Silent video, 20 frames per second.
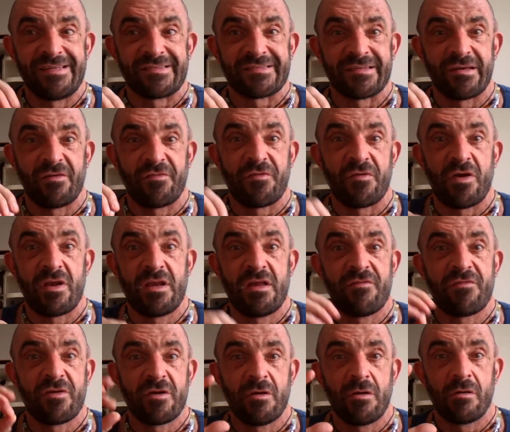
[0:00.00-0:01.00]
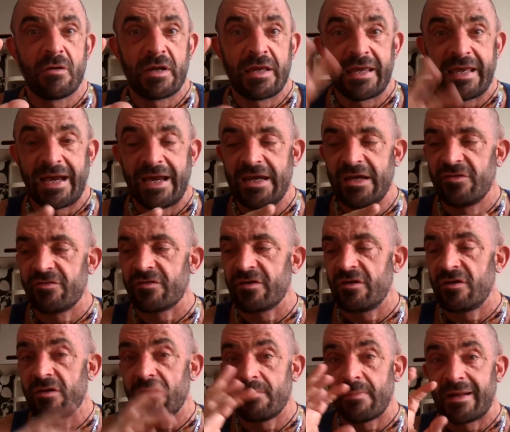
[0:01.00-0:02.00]
So if any of you are engaged
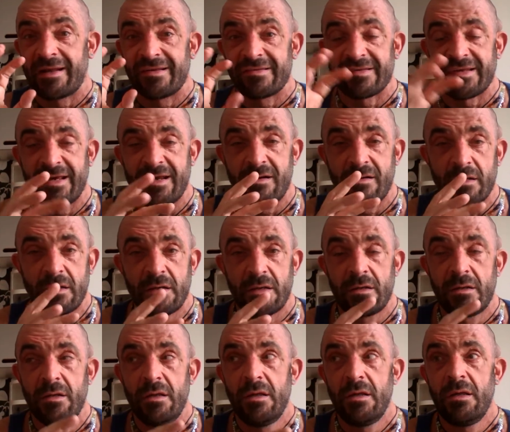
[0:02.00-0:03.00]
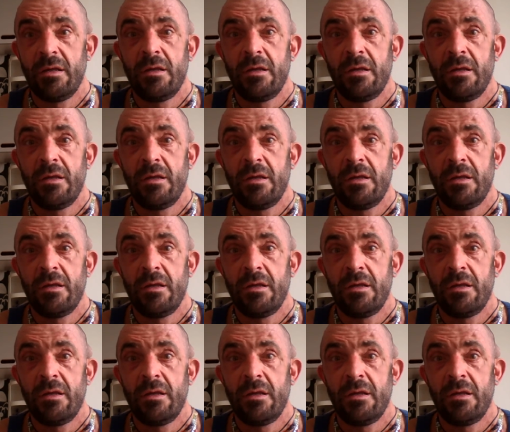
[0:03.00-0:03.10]
in humanitarian